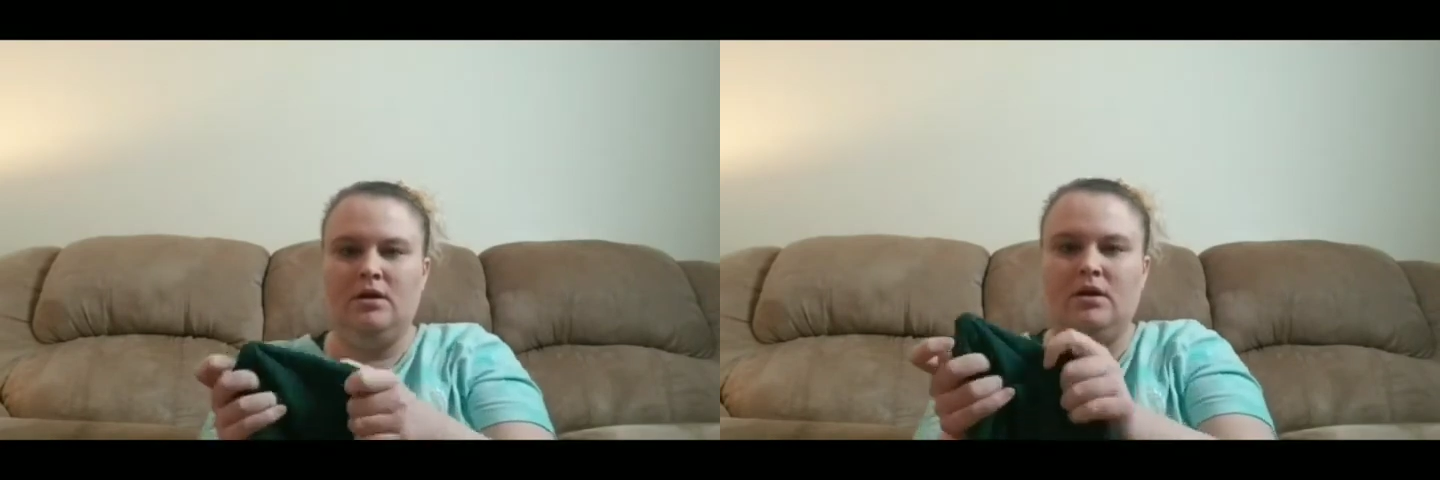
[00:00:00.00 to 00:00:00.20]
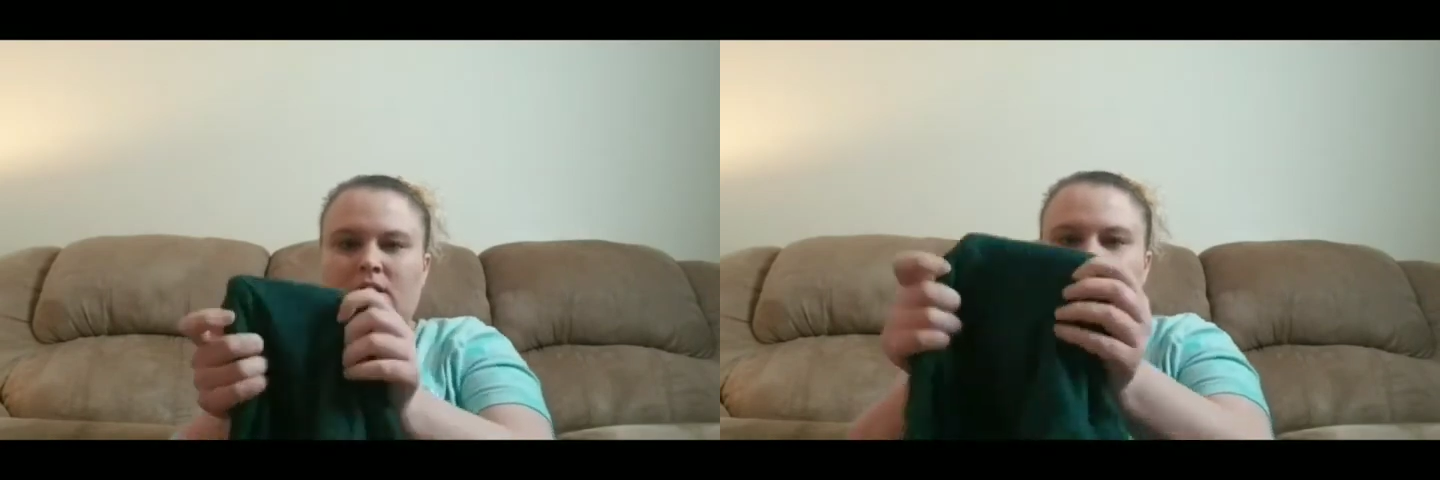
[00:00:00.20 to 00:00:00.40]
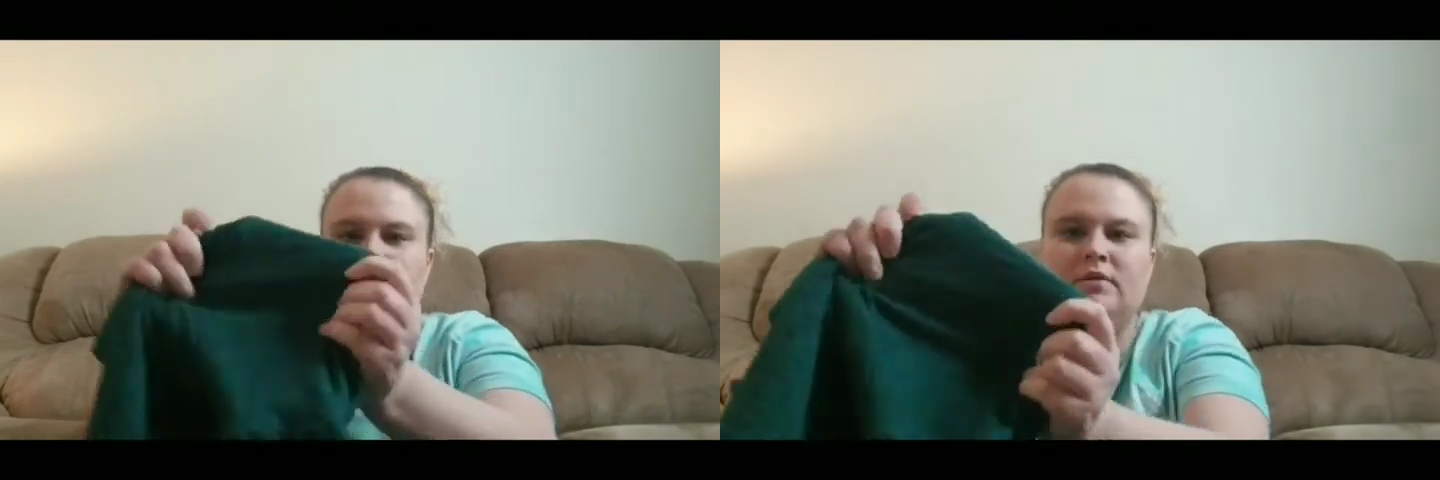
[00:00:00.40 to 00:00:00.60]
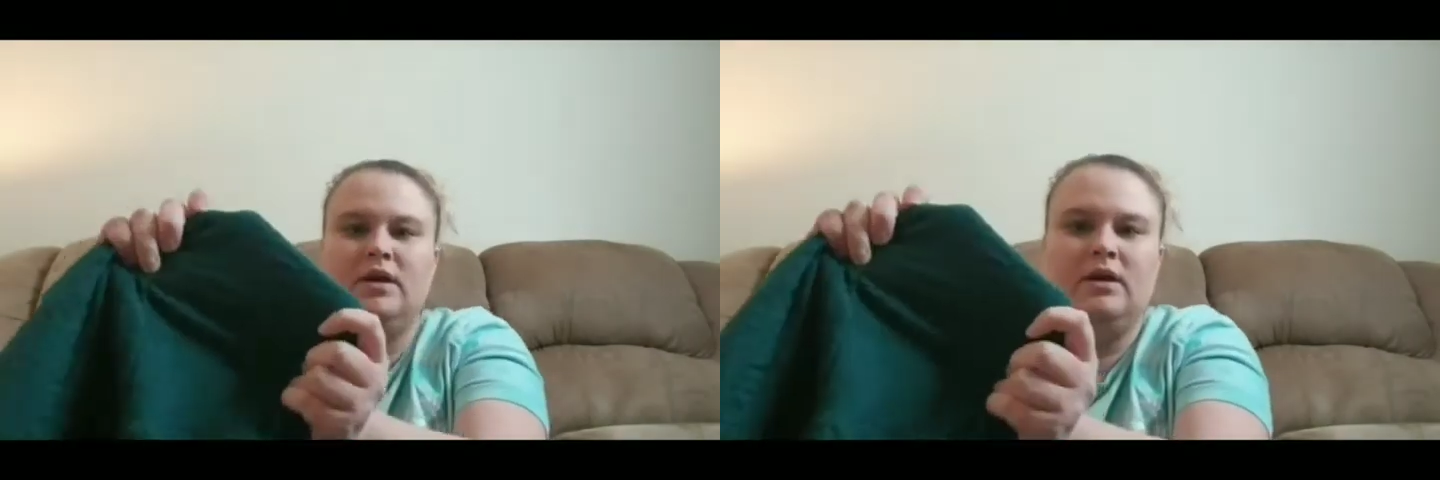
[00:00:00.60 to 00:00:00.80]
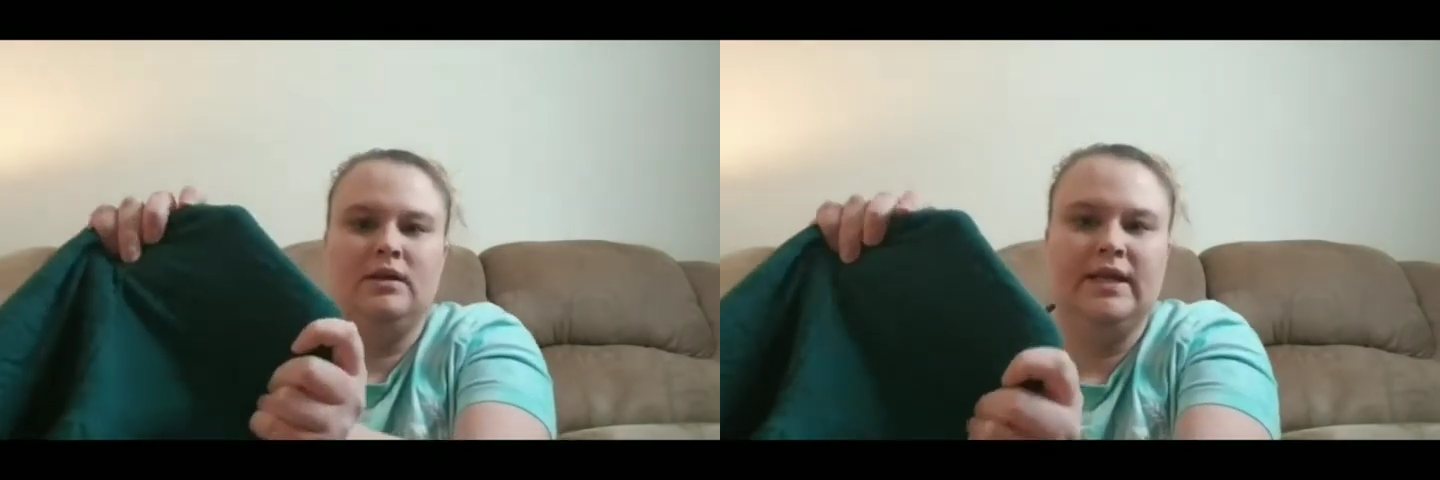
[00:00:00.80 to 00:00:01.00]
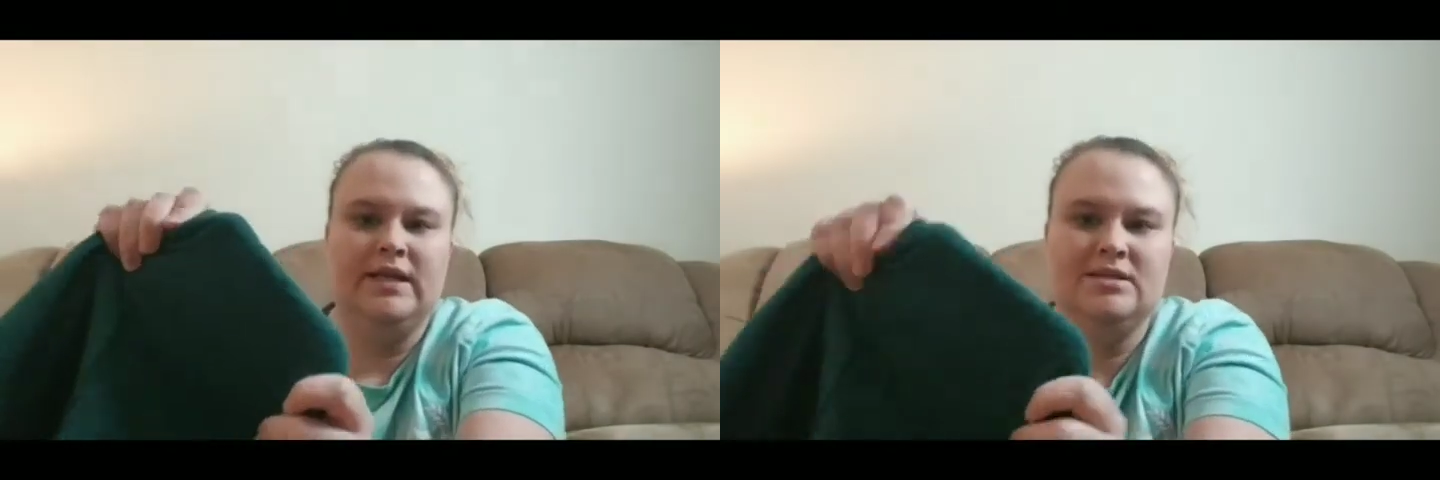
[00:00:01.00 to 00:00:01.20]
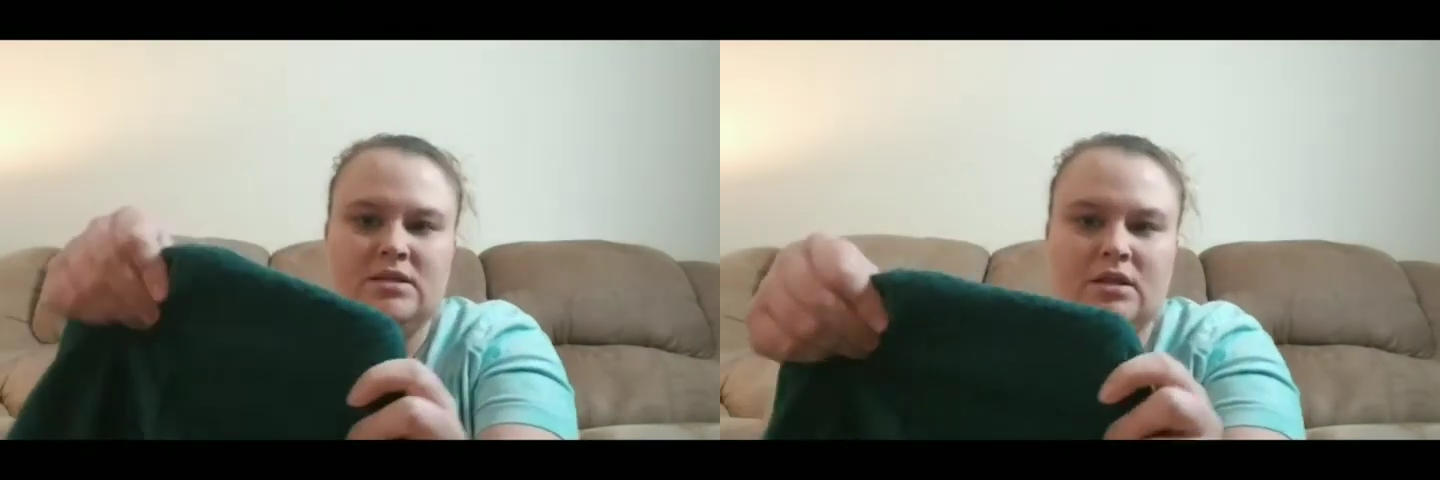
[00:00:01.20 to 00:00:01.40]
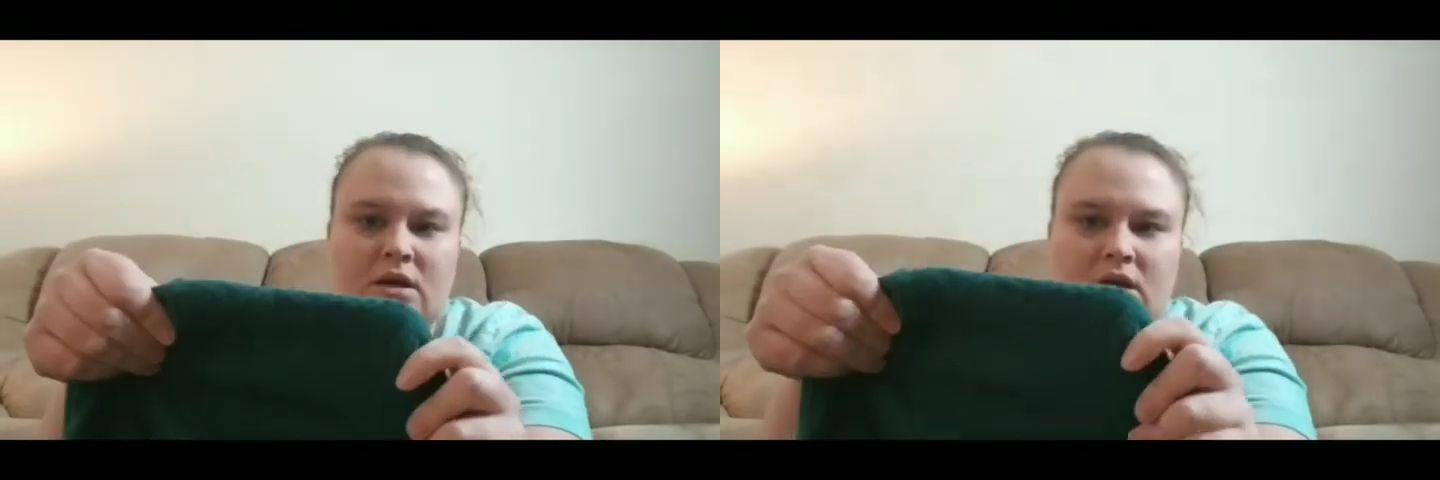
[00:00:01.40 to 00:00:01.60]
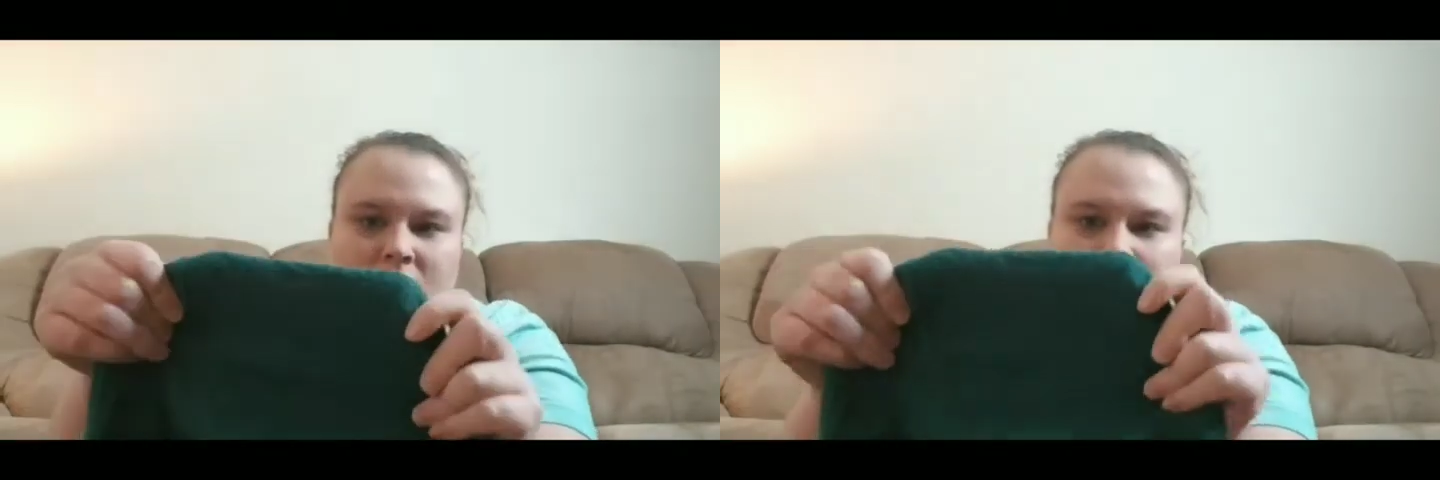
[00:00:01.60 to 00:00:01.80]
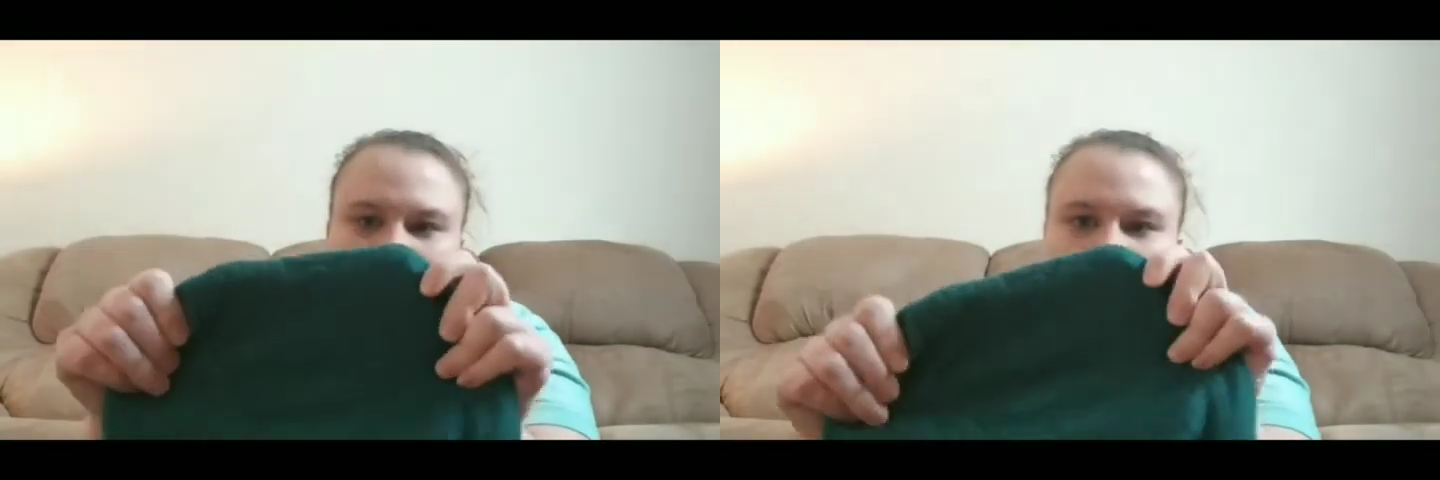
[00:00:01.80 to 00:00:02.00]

kind of like a lace look.